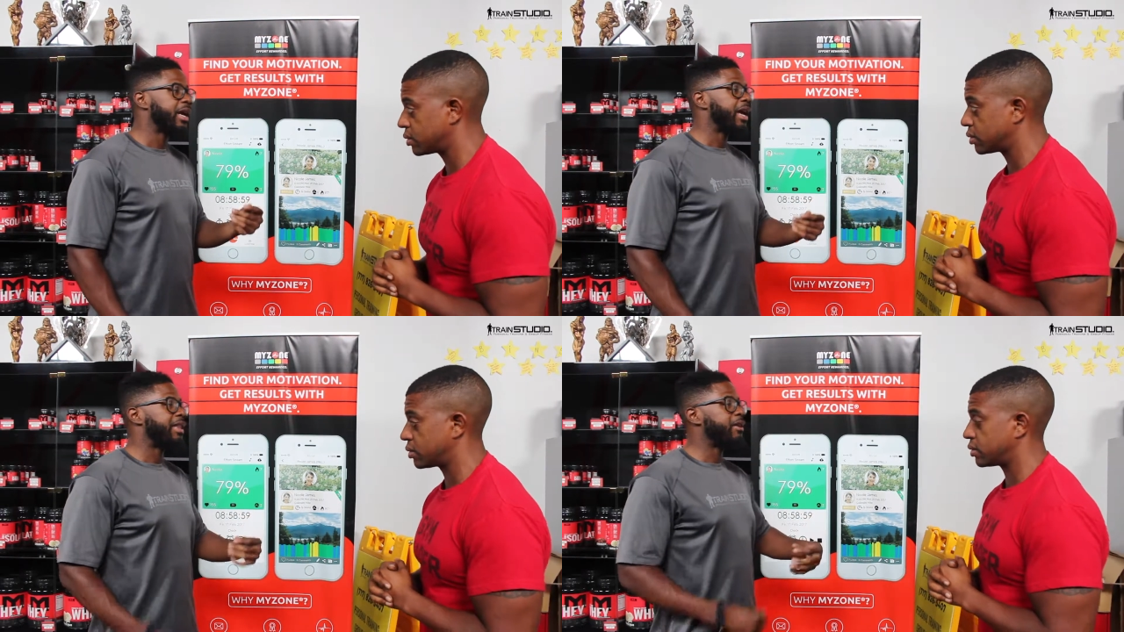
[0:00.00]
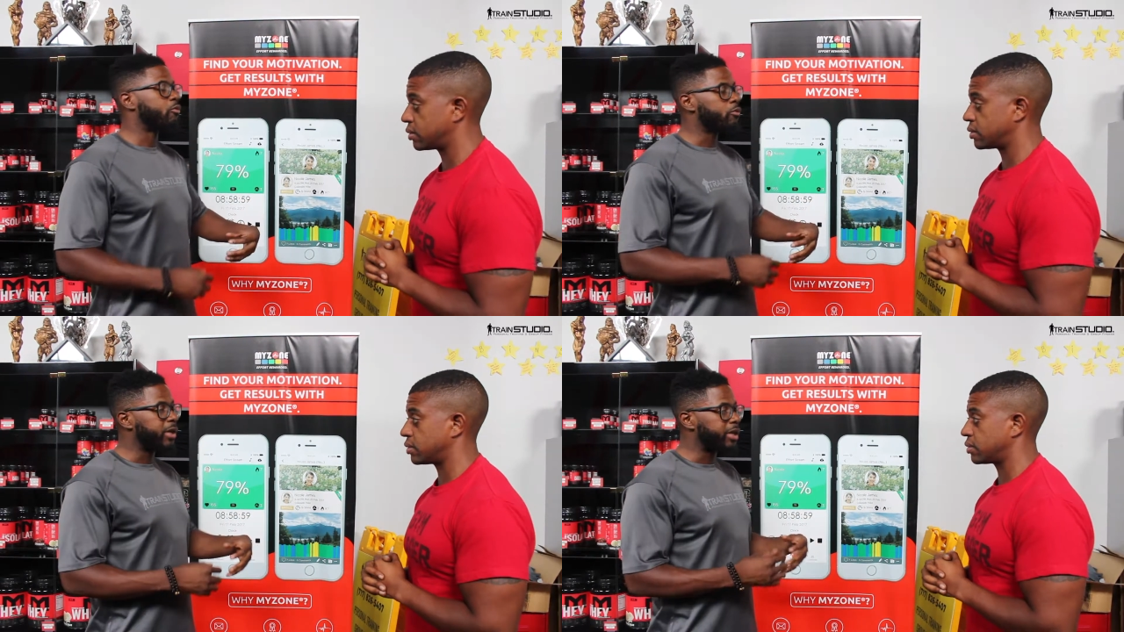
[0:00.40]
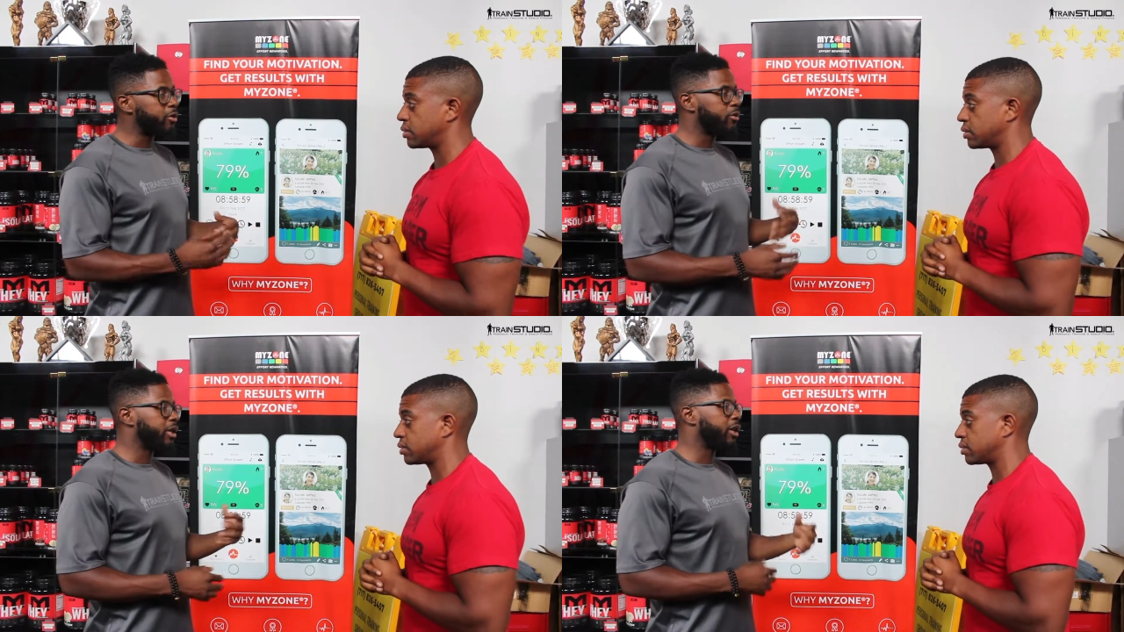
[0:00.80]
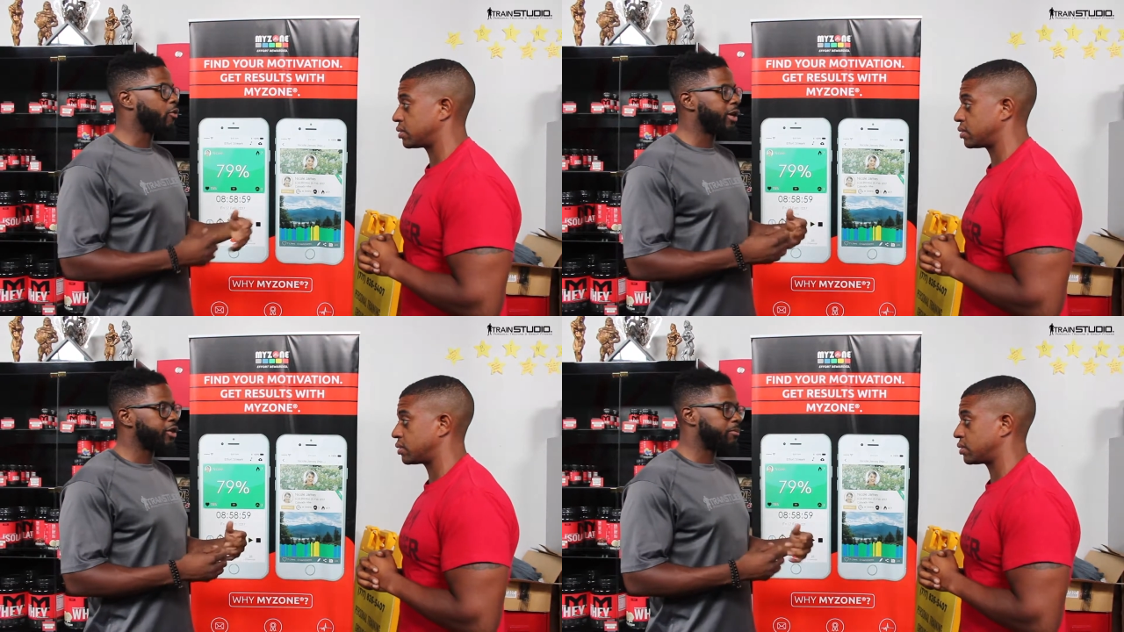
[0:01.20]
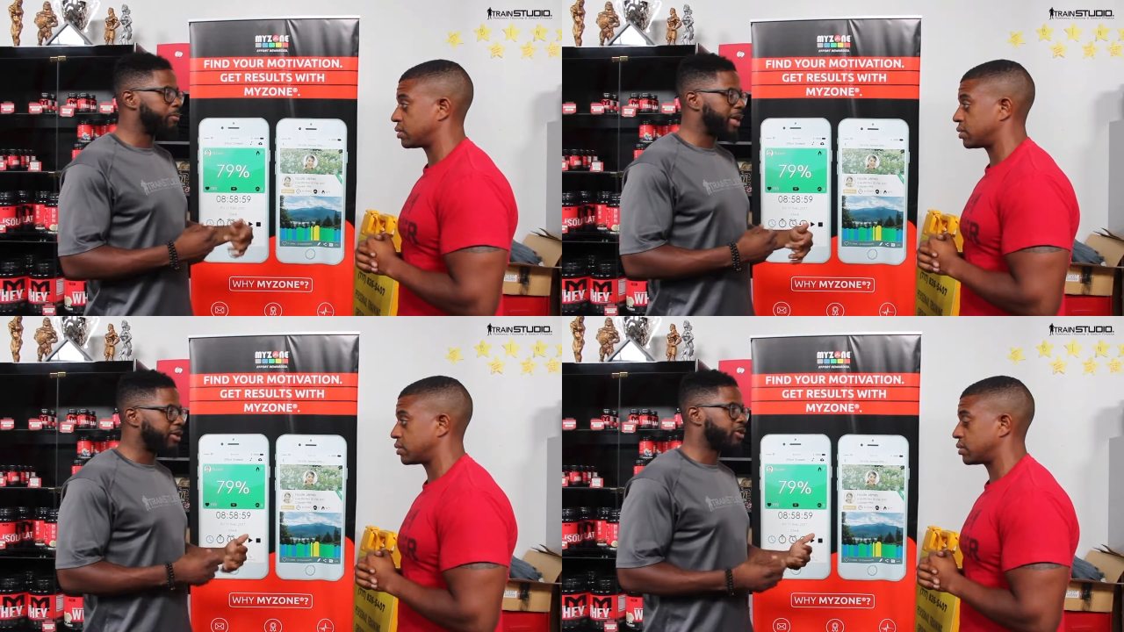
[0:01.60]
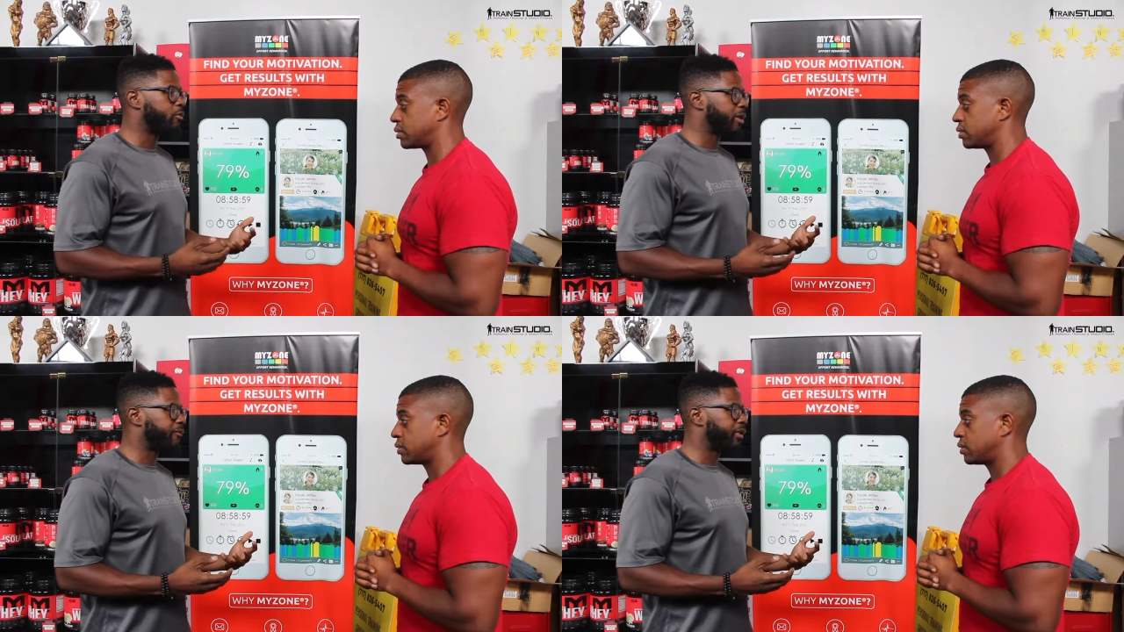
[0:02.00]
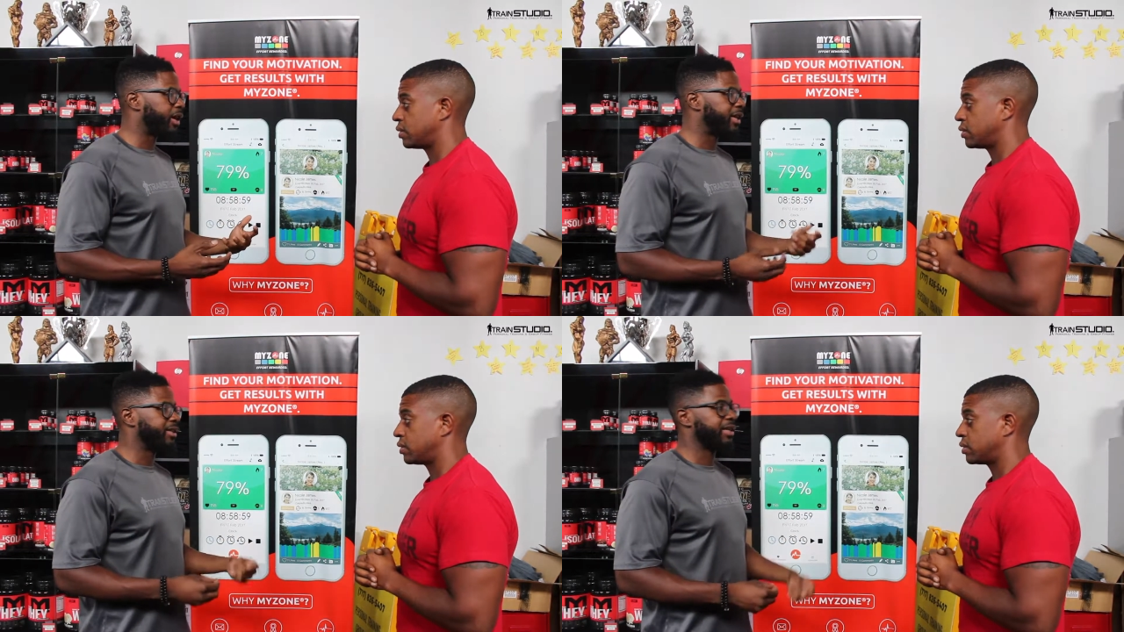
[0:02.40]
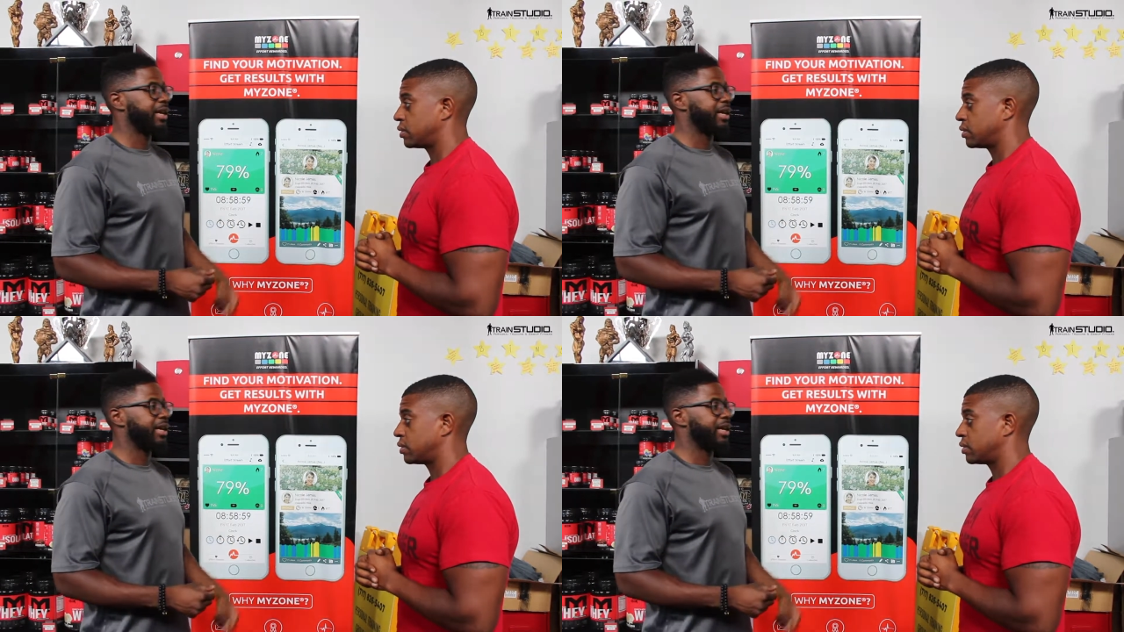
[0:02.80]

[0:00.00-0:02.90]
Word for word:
Speaker 1: and then redo the equation based on what it finds